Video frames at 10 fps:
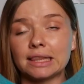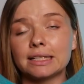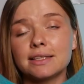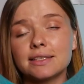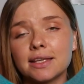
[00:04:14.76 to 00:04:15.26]

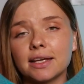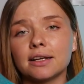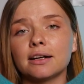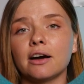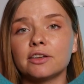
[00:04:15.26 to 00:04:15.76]
Let's take
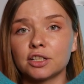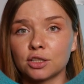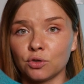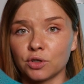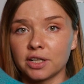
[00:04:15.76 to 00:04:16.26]
a
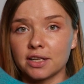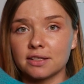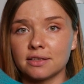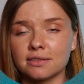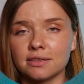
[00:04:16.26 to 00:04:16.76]
hydrochloric
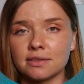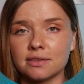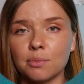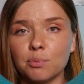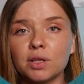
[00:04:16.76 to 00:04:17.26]
acid as an
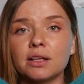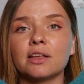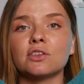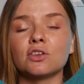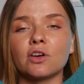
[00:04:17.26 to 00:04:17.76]
example
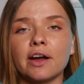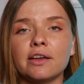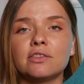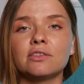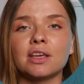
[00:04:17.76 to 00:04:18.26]
and
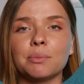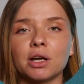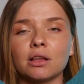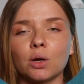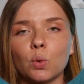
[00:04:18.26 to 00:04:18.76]
write
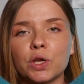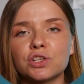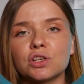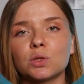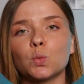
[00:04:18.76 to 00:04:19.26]
chemical
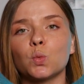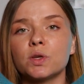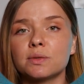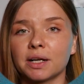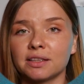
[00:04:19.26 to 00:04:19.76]
equation
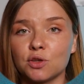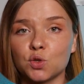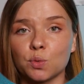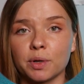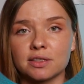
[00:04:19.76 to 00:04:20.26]
with
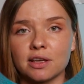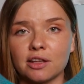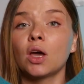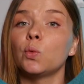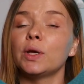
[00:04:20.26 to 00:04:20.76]
magnesium oxide.